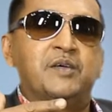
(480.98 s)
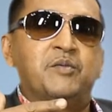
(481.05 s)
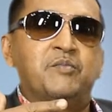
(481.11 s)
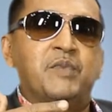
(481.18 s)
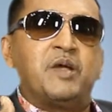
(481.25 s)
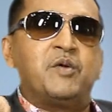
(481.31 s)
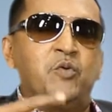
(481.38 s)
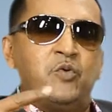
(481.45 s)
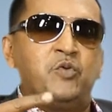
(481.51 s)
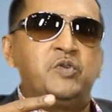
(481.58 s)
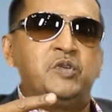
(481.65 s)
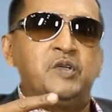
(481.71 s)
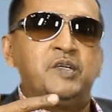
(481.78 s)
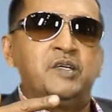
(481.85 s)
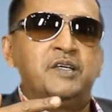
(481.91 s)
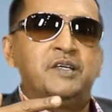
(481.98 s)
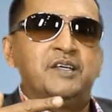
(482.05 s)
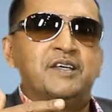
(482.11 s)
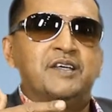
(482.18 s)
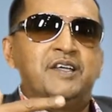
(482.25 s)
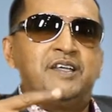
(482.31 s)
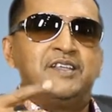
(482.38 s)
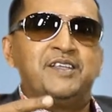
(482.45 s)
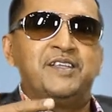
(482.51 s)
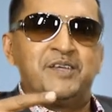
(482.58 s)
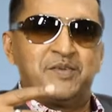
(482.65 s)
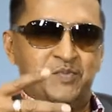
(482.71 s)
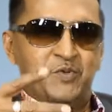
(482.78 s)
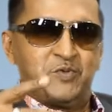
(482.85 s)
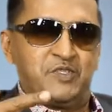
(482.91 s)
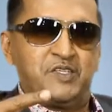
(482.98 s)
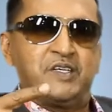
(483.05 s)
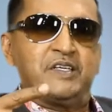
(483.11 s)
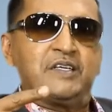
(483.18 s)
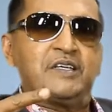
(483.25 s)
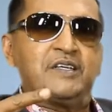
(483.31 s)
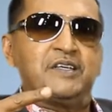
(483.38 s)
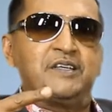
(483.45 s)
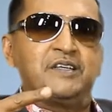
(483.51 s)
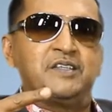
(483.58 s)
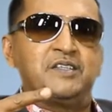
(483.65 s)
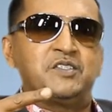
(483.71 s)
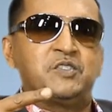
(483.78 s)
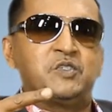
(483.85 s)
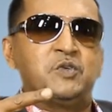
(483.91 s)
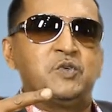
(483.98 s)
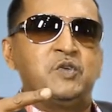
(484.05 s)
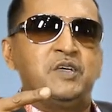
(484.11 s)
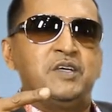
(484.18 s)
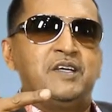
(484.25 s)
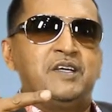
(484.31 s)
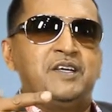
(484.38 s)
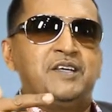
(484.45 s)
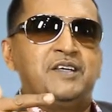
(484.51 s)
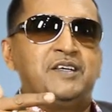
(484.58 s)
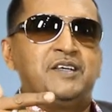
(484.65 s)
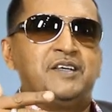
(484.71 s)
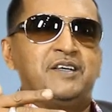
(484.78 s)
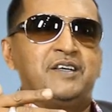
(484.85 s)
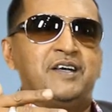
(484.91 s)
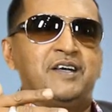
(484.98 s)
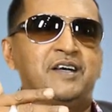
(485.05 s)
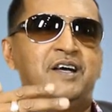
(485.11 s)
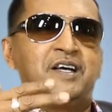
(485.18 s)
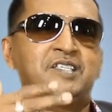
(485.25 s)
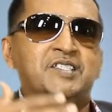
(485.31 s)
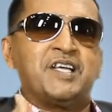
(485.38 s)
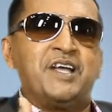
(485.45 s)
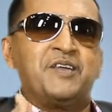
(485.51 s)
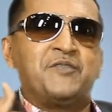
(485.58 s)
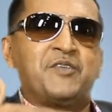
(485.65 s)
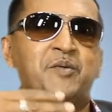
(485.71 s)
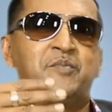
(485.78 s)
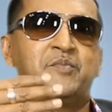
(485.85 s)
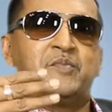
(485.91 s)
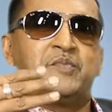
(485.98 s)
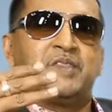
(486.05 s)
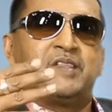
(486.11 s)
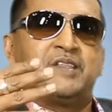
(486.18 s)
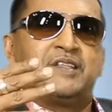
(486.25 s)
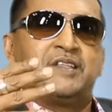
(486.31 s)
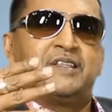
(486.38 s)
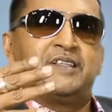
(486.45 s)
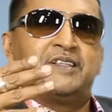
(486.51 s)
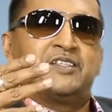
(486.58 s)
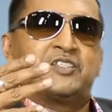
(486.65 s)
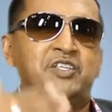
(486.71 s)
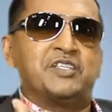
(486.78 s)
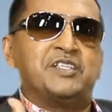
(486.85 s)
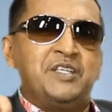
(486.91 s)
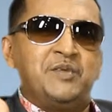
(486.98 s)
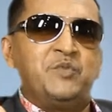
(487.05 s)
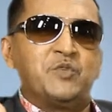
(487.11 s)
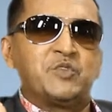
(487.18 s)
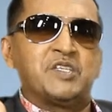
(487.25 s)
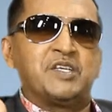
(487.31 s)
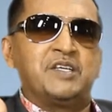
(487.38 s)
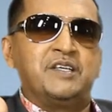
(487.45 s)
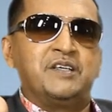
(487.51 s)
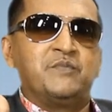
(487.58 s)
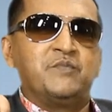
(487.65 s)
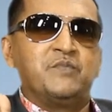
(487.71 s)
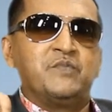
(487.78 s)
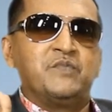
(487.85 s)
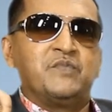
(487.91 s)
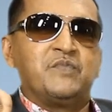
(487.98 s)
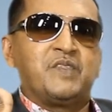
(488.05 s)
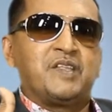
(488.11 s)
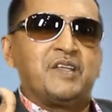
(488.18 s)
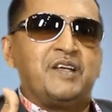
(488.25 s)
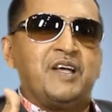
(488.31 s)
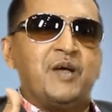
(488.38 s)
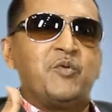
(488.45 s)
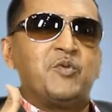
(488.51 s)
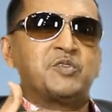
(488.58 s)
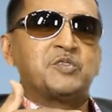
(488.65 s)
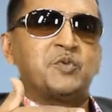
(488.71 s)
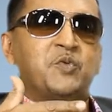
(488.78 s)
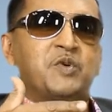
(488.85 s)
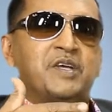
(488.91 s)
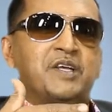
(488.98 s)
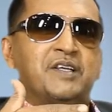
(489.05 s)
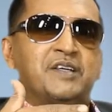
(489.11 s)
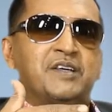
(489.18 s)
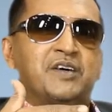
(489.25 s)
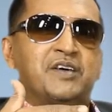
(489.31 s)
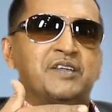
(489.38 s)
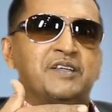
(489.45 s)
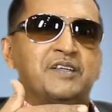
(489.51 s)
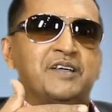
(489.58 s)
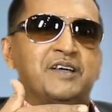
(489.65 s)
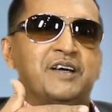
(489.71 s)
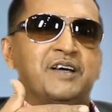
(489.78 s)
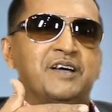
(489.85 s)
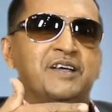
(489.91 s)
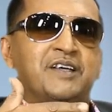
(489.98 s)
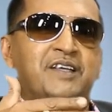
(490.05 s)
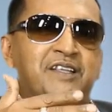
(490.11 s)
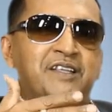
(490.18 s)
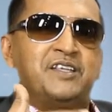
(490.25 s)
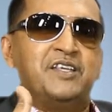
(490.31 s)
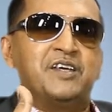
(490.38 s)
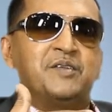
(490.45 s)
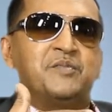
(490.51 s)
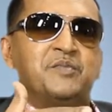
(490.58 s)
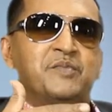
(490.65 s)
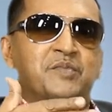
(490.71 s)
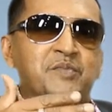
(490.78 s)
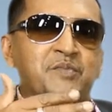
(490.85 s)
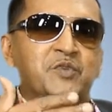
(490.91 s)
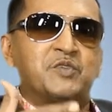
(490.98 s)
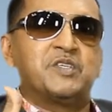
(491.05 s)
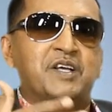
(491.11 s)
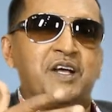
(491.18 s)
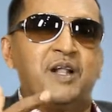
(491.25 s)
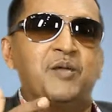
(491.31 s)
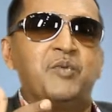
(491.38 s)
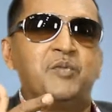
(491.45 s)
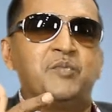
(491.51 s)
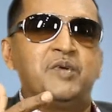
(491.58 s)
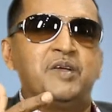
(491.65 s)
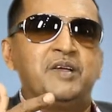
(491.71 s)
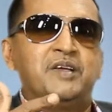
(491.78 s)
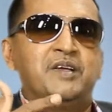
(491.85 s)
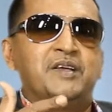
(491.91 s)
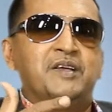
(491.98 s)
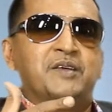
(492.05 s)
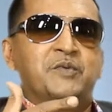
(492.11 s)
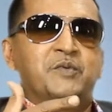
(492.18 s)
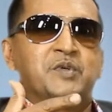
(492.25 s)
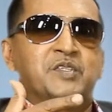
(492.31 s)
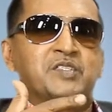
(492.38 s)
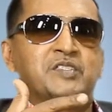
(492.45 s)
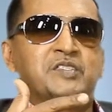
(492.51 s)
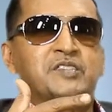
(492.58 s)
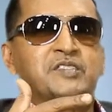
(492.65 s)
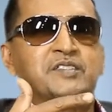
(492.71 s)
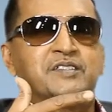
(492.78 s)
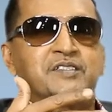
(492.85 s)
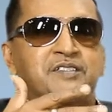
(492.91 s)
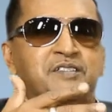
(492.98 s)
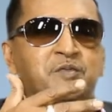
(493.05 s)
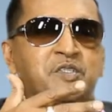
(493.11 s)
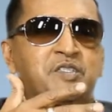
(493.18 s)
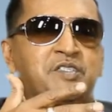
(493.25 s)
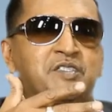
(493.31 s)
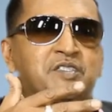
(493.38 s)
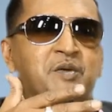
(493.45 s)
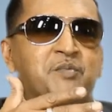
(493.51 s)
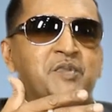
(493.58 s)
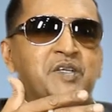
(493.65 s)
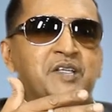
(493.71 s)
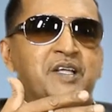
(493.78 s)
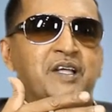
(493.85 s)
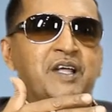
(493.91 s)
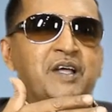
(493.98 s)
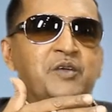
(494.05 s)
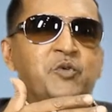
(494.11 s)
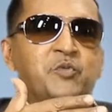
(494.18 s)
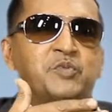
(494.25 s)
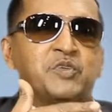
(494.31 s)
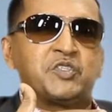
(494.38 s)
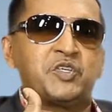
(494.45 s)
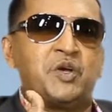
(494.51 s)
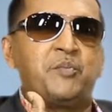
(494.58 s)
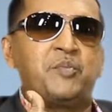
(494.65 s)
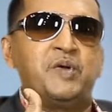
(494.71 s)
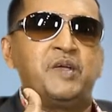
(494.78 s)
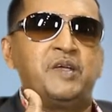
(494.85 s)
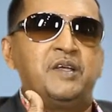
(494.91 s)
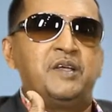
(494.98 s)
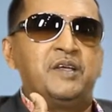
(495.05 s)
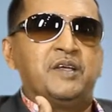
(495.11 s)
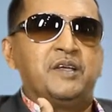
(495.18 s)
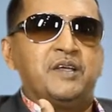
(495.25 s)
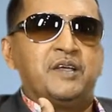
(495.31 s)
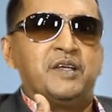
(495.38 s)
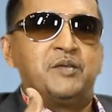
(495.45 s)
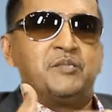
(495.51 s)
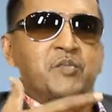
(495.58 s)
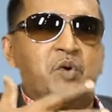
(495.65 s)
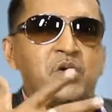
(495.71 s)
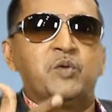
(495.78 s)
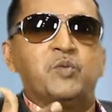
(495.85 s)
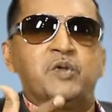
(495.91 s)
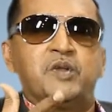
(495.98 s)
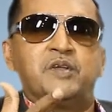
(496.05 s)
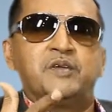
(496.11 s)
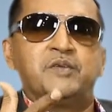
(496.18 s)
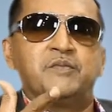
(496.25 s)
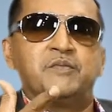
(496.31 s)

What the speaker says: my own Indian music. So aside from chutney music, I'm also working on an Indian music album, which is something that I hope to shop in Bollywood.